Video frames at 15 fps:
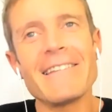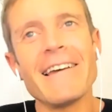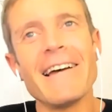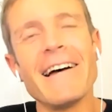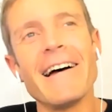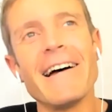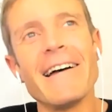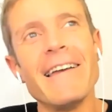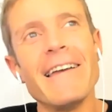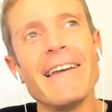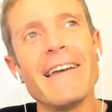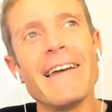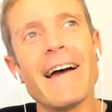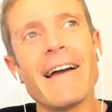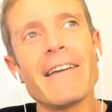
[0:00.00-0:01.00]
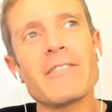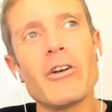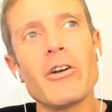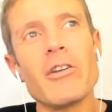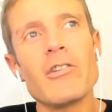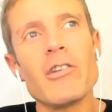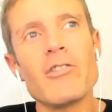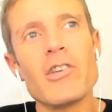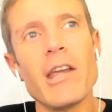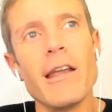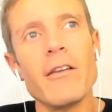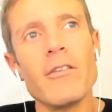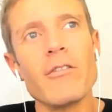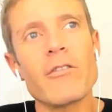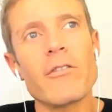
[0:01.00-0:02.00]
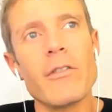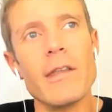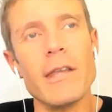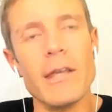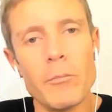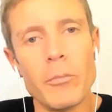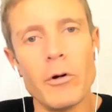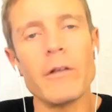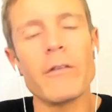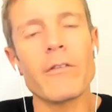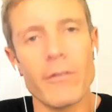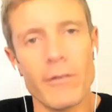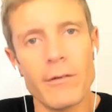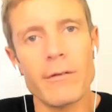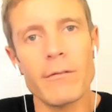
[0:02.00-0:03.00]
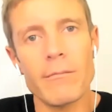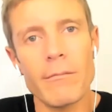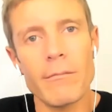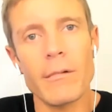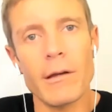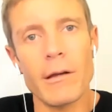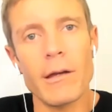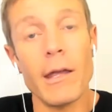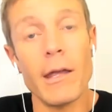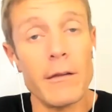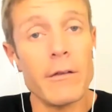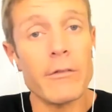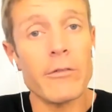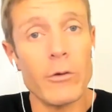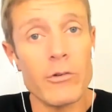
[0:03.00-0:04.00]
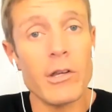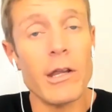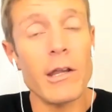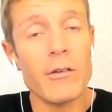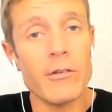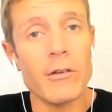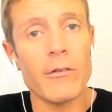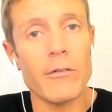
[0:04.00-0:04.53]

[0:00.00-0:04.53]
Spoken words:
I started to change the inputs and the association.